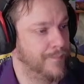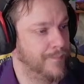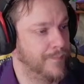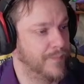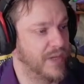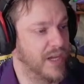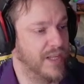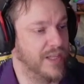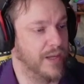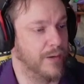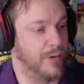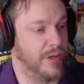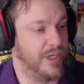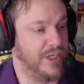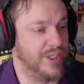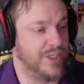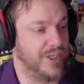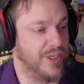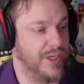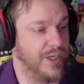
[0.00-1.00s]
And then we
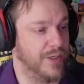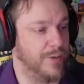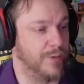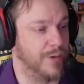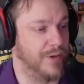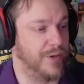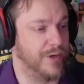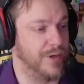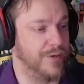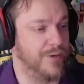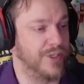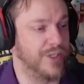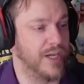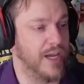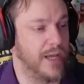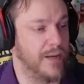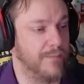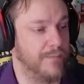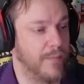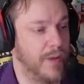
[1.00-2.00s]
just need to run the new
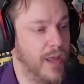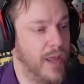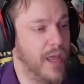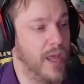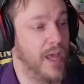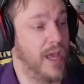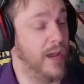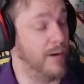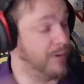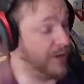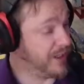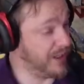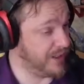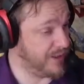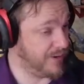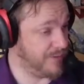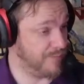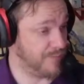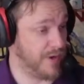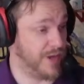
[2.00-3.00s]
set. And we need
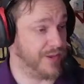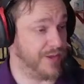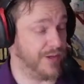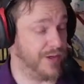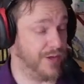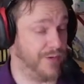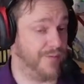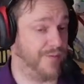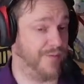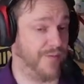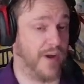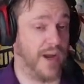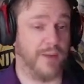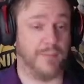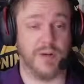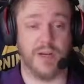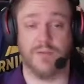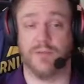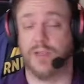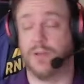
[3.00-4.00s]
to run the new frame
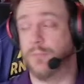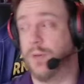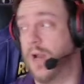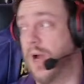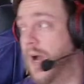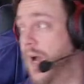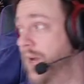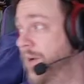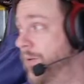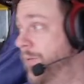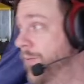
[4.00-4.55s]
and everything, but I don't